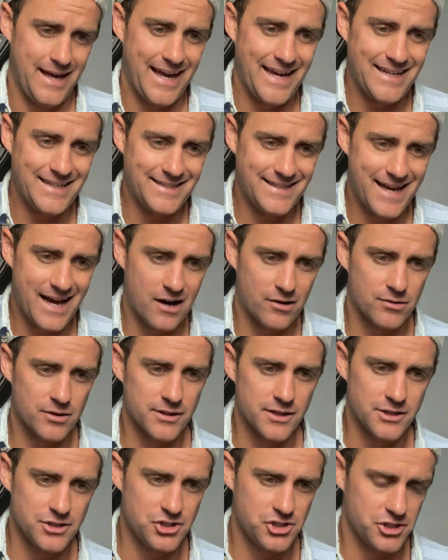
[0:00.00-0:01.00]
eight down on
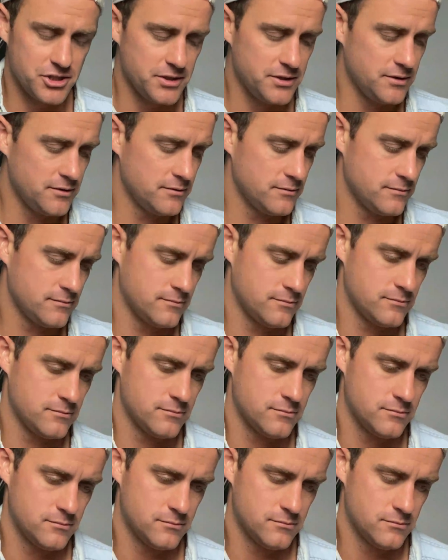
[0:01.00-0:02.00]
the G.
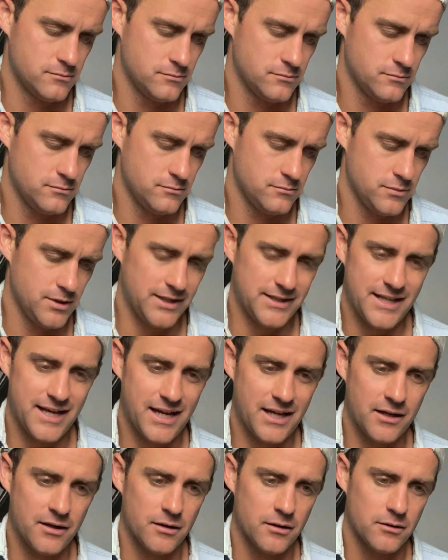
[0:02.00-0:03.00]
And
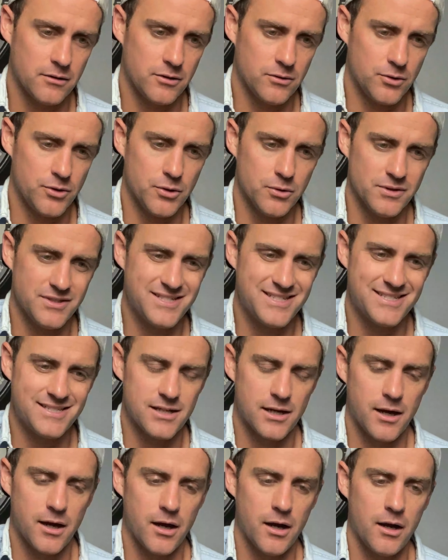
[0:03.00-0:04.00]
then uh, you'll do
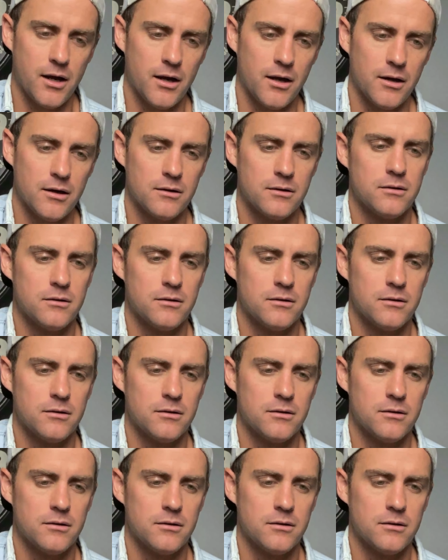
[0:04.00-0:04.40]
uh,